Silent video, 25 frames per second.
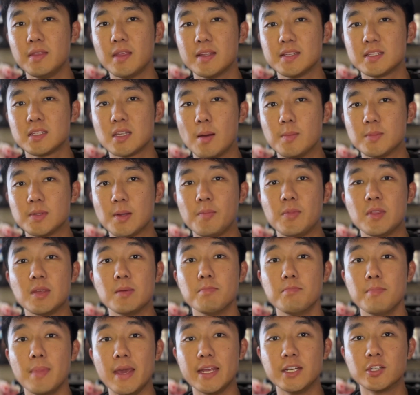that sums up the
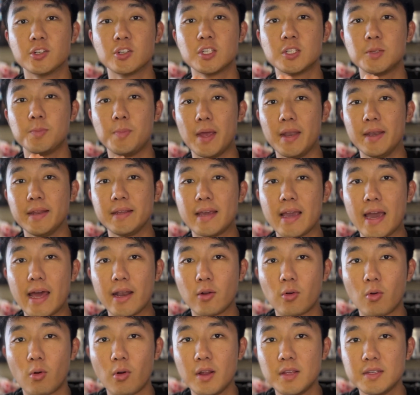major spending
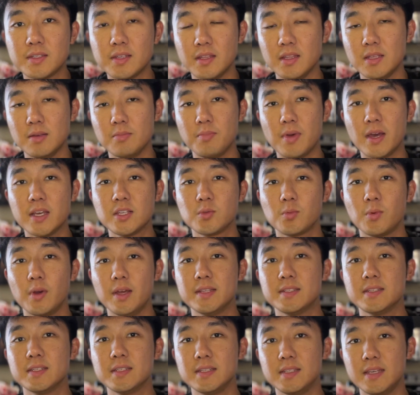categories and the best
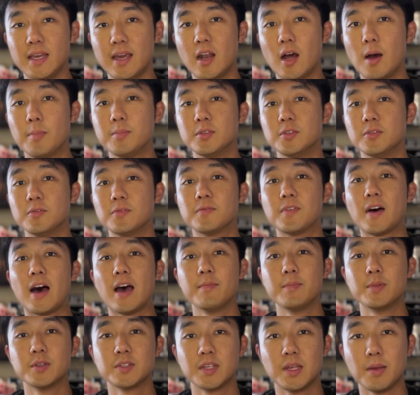ways to get up to
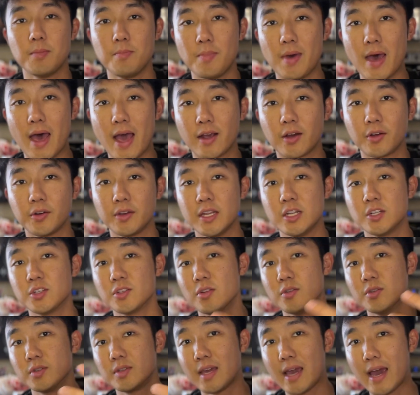5% back on each of
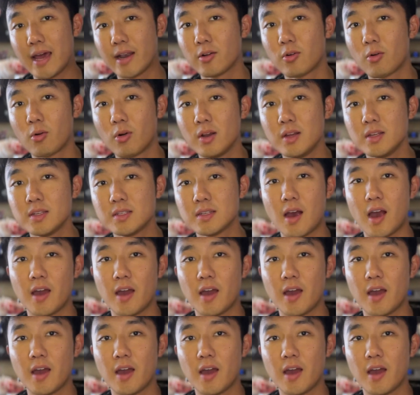those categories.